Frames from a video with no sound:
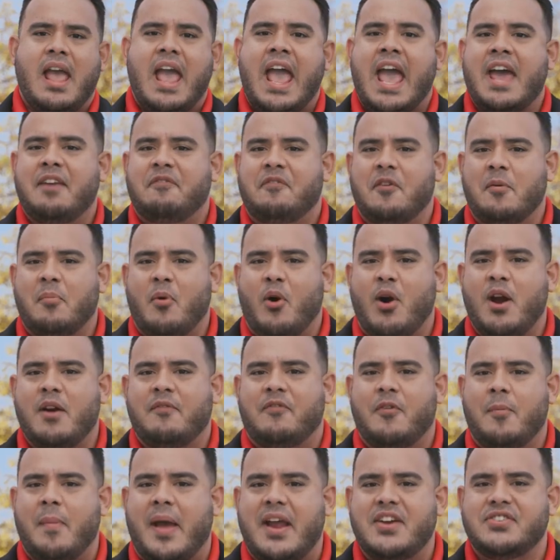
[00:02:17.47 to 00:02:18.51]
And for more
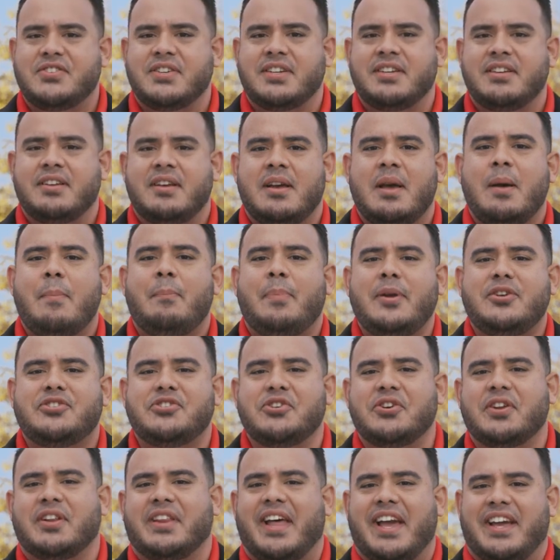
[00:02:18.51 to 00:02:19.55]
information, be sure
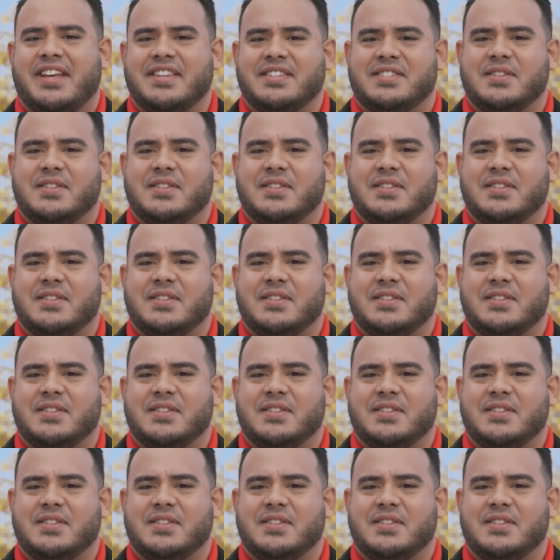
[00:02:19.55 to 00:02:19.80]
to like and